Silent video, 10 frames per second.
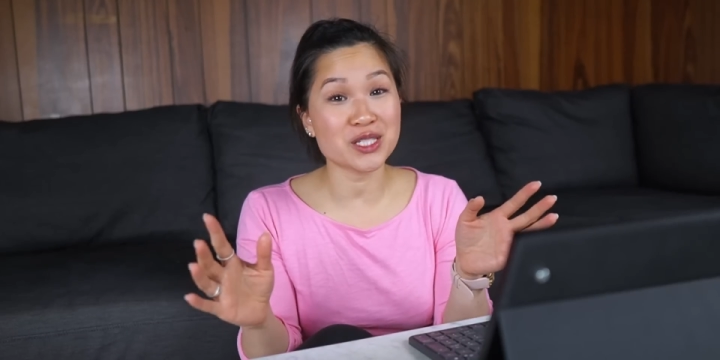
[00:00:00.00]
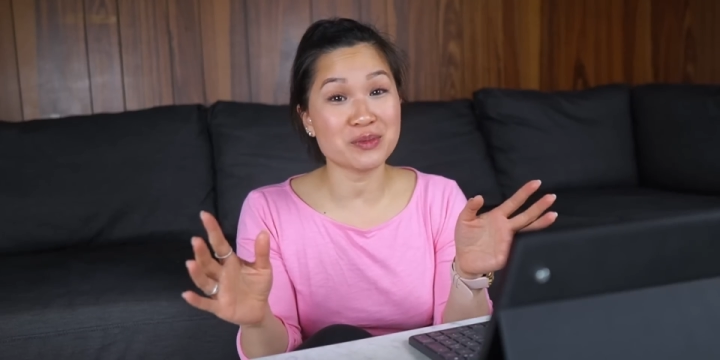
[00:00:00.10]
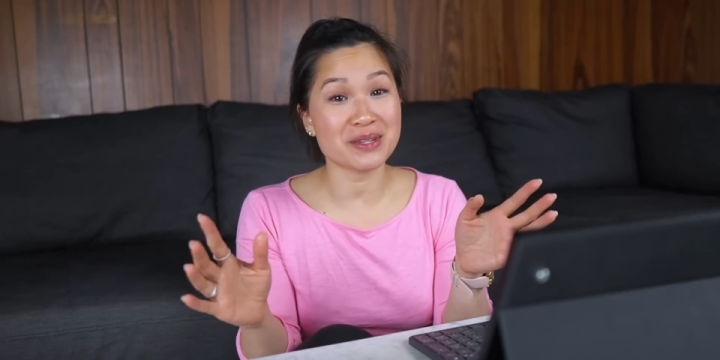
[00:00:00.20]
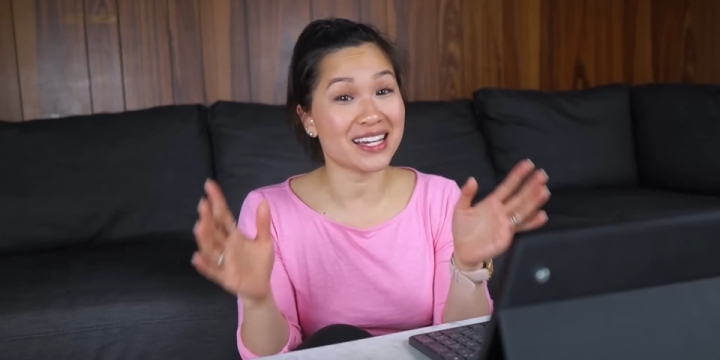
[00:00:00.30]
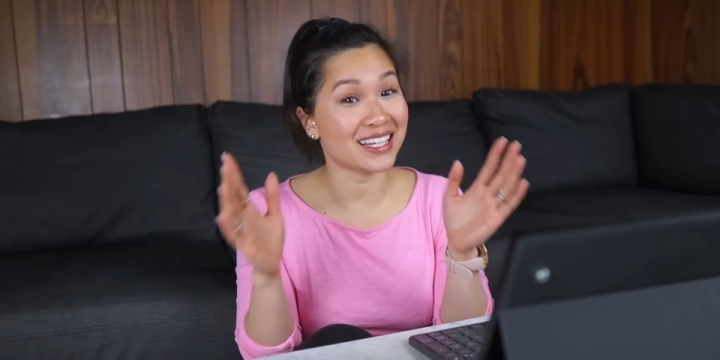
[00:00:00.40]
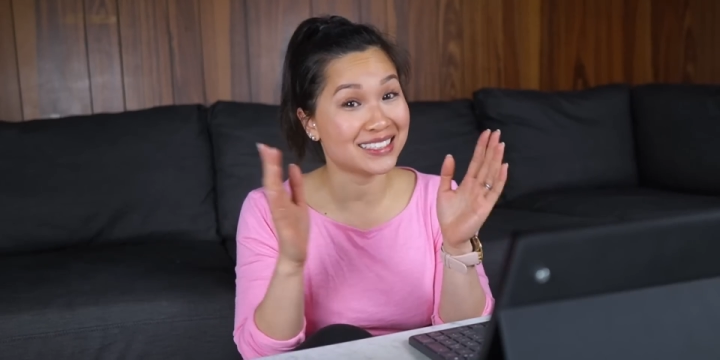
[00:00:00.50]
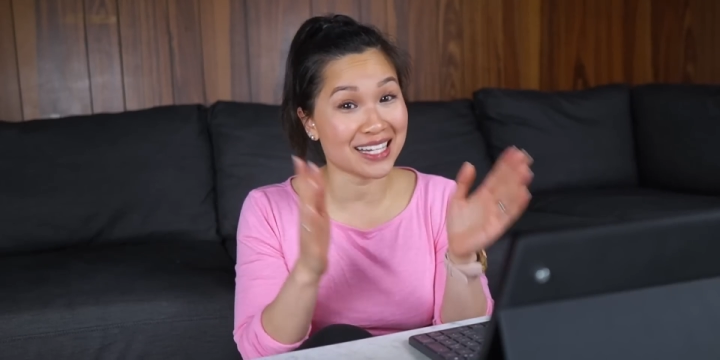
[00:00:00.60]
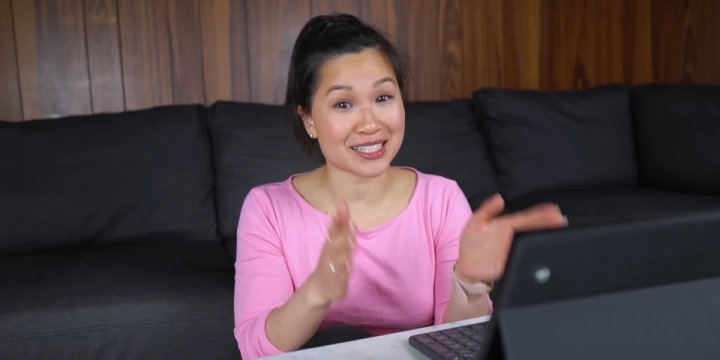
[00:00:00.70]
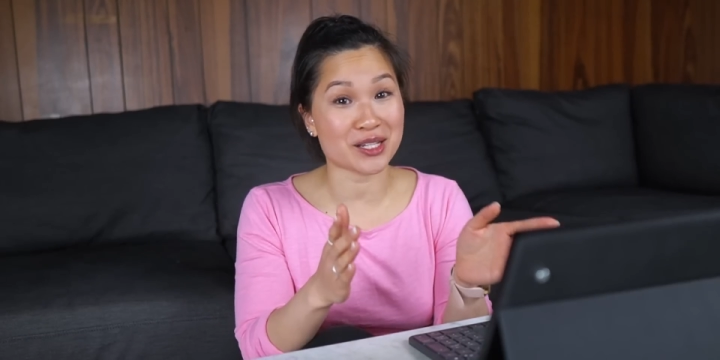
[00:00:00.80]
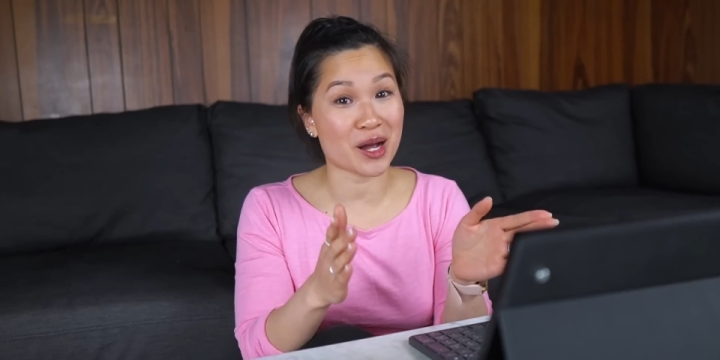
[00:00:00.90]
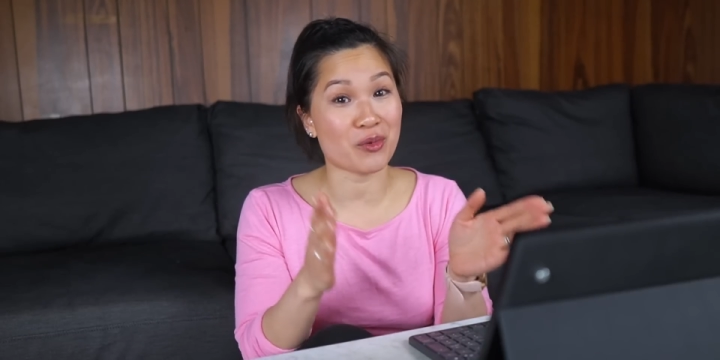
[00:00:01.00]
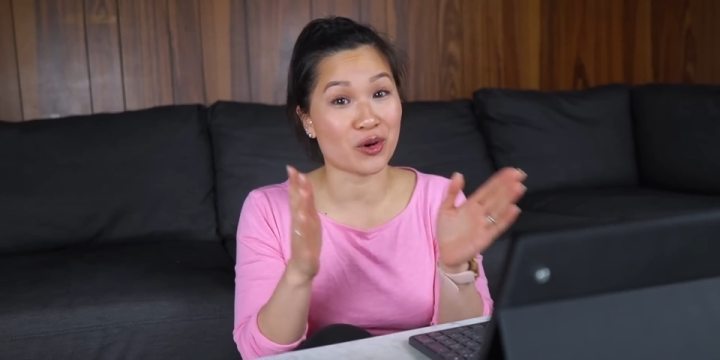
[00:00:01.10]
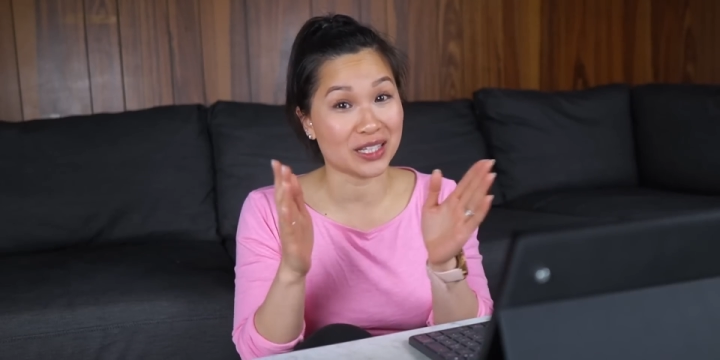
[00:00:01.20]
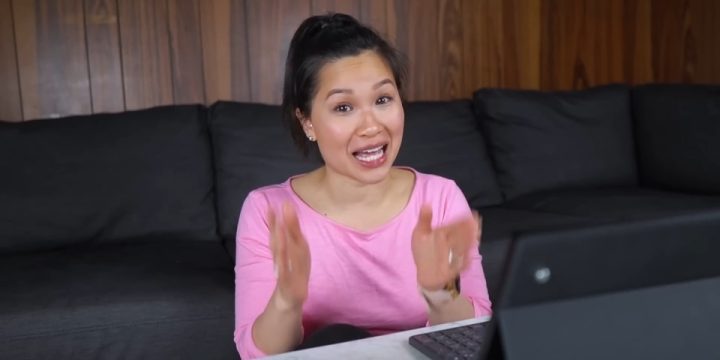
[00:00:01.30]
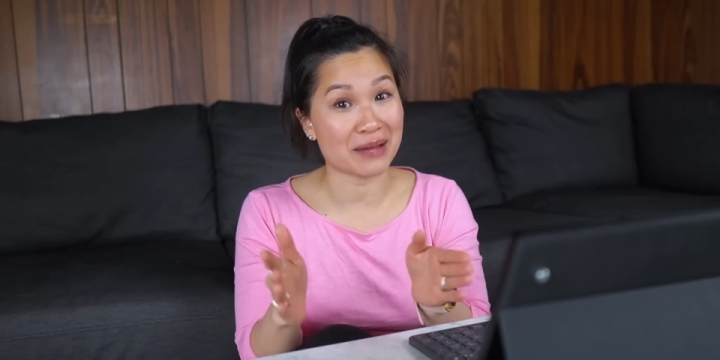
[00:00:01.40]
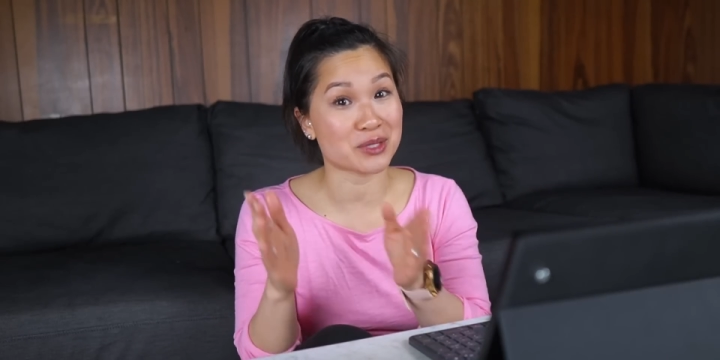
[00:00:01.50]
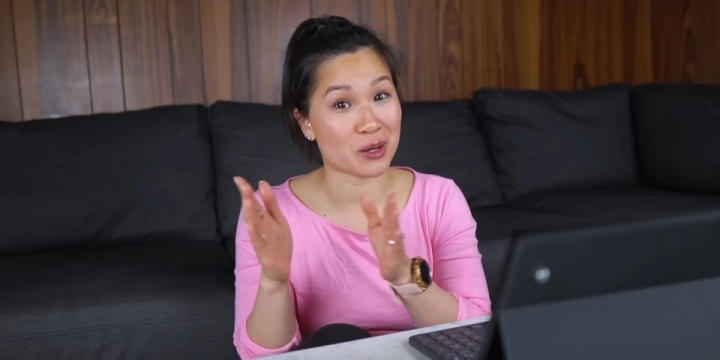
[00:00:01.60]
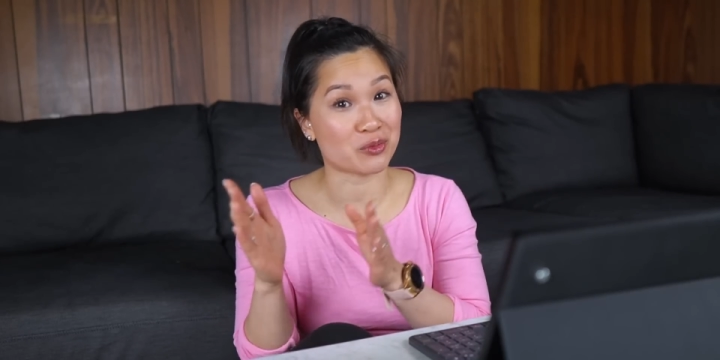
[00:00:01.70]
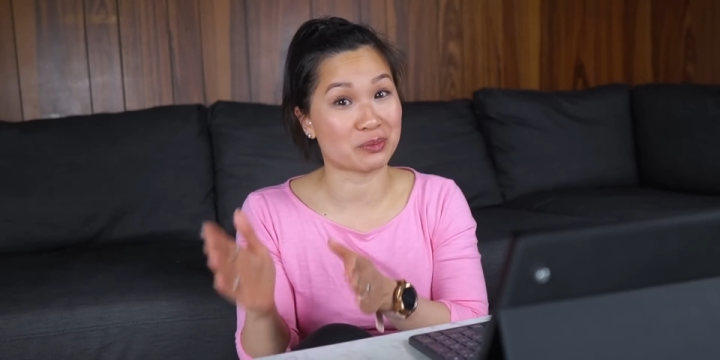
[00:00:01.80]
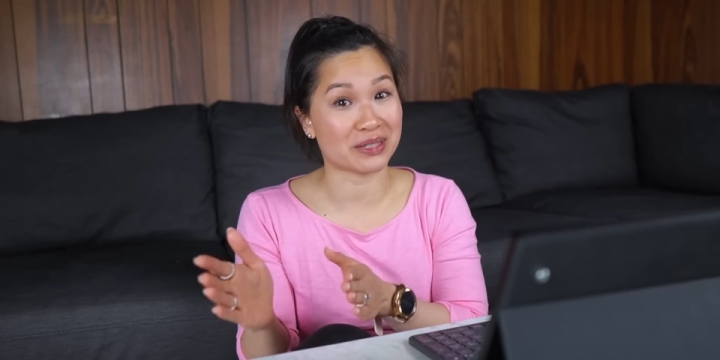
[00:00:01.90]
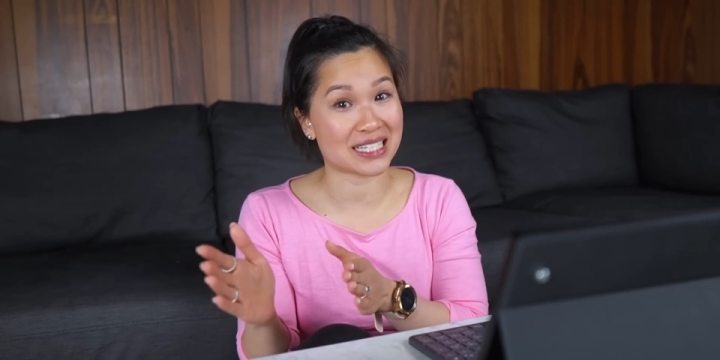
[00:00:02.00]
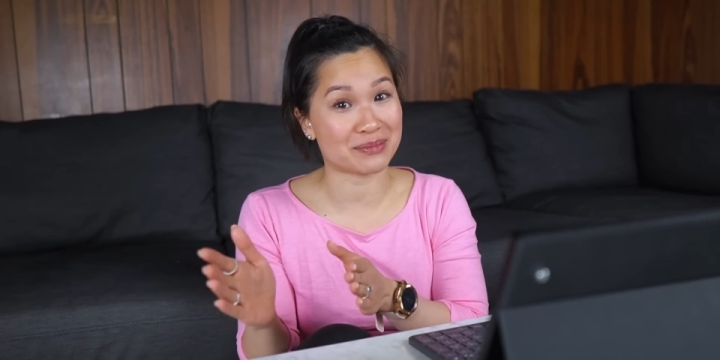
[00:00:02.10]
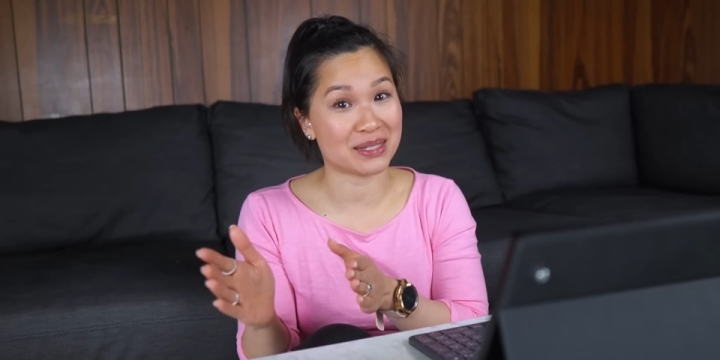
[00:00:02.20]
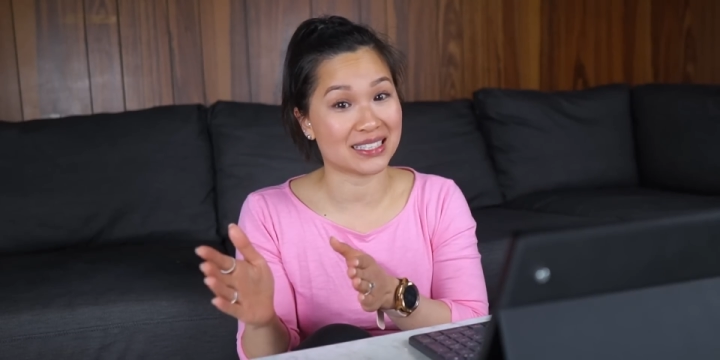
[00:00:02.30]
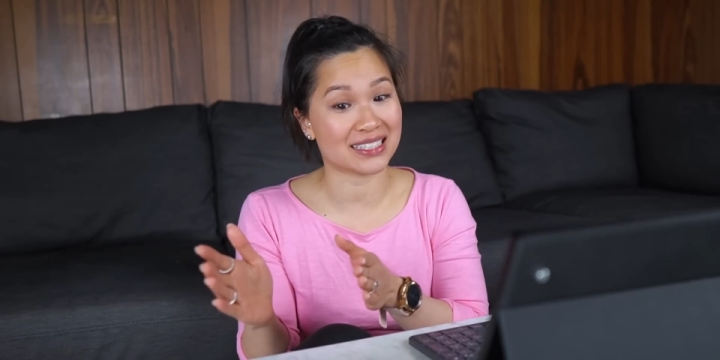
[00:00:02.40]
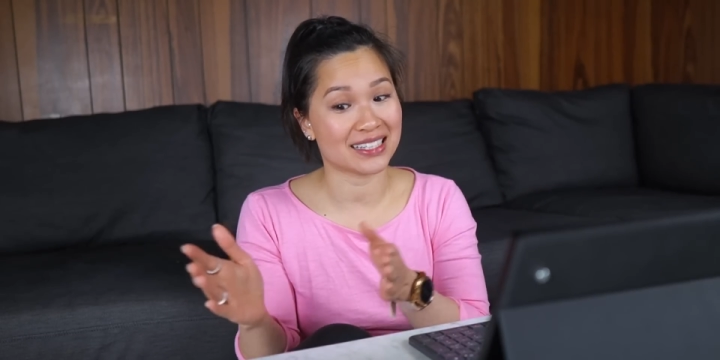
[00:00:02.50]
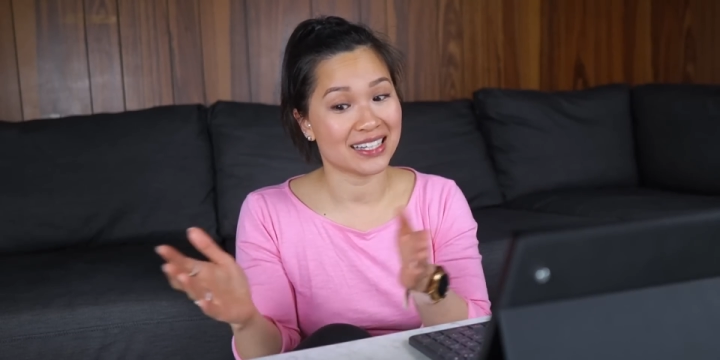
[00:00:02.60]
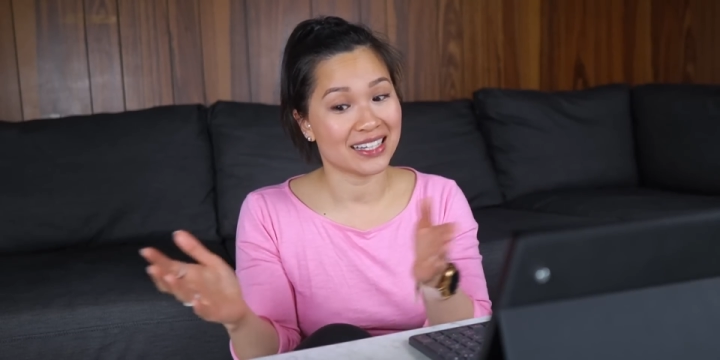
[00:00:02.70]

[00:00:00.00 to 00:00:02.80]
to be a desktop or laptop replacement,